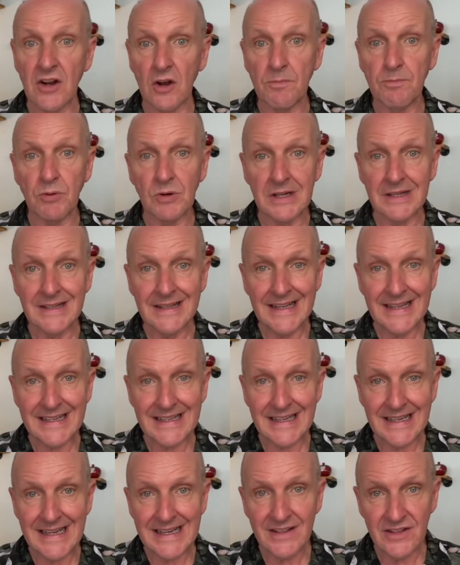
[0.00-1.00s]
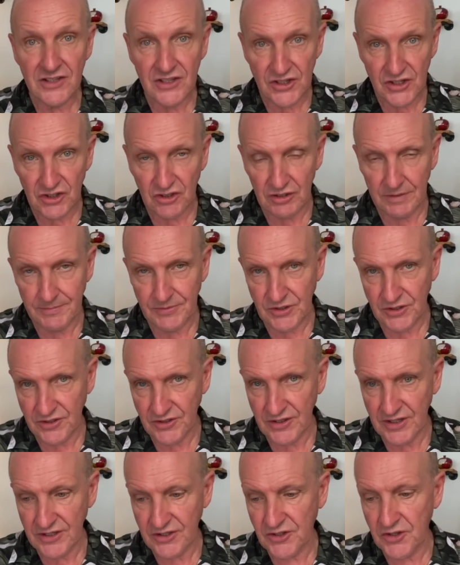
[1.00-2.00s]
I'll put a link in the
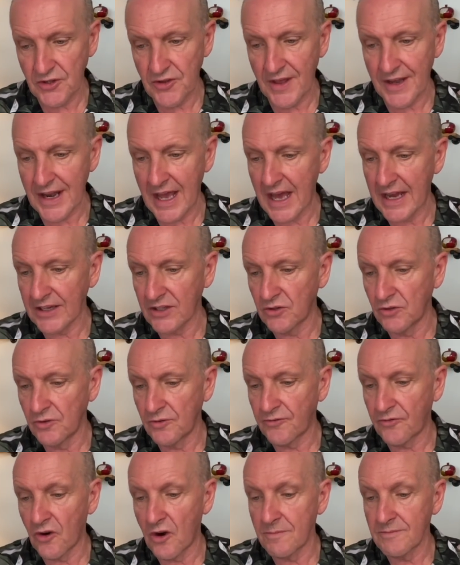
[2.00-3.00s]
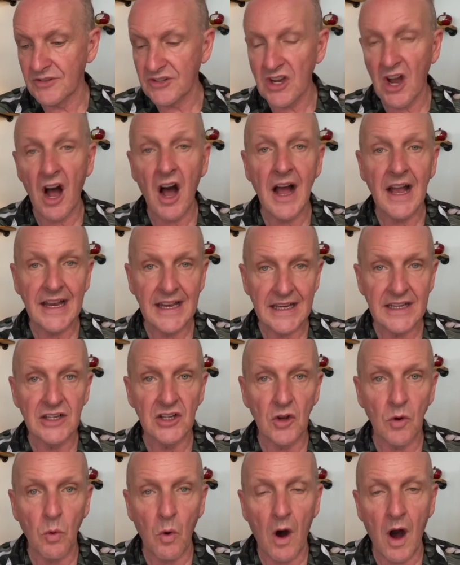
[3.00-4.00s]
description to that article from
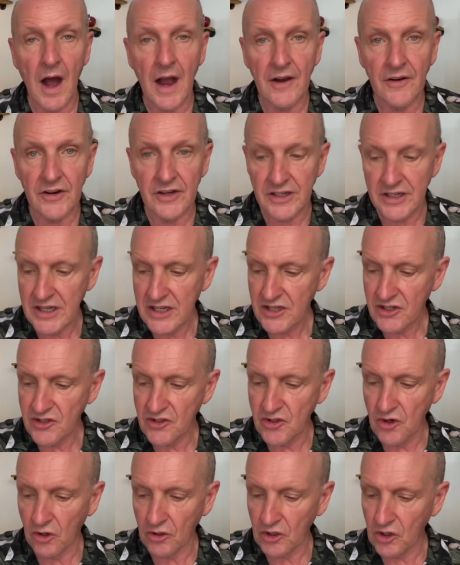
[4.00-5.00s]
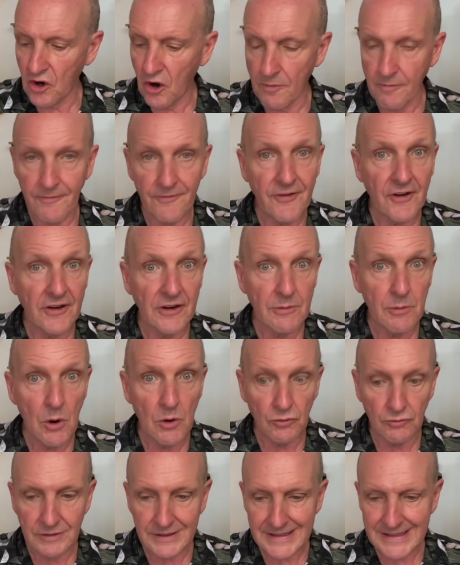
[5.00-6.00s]
ThaiEnquirer.com. Very
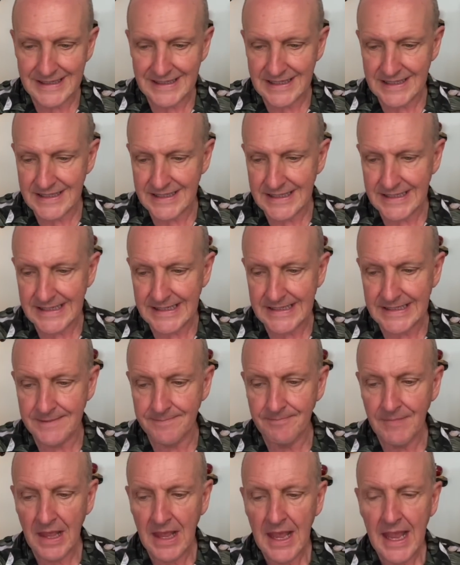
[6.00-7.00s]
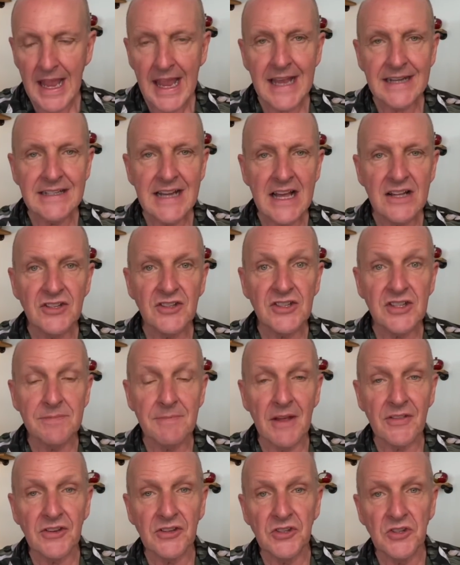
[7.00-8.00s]
well written indeed. Head now to some
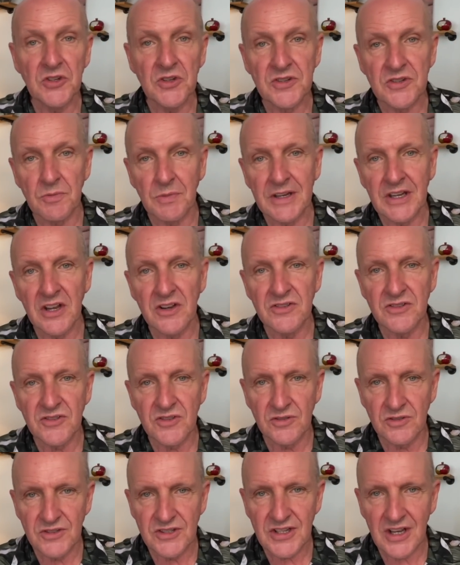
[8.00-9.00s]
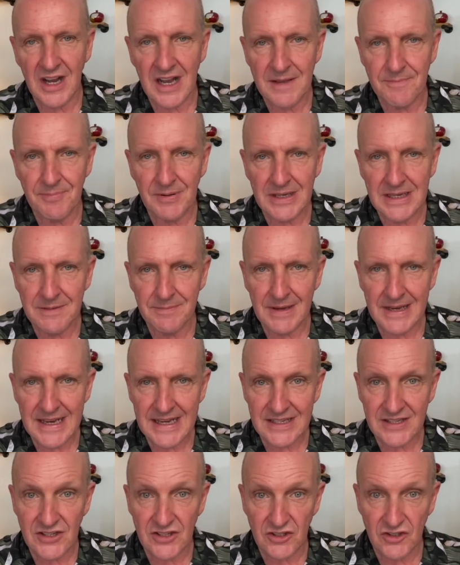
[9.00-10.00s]
other news, and we go to
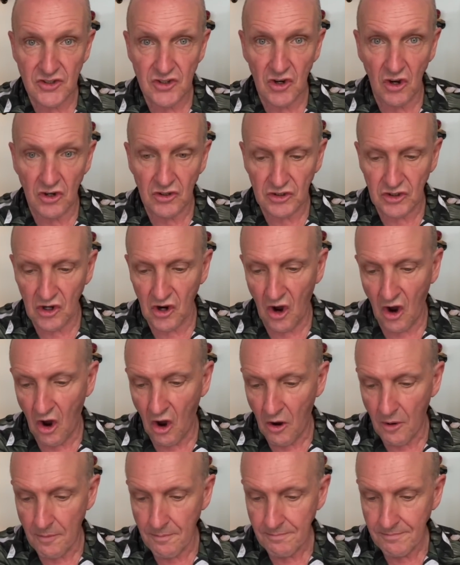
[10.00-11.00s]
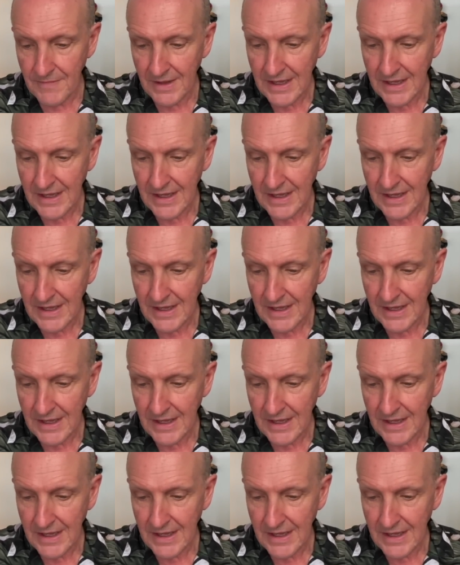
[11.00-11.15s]
ThaiPBS.com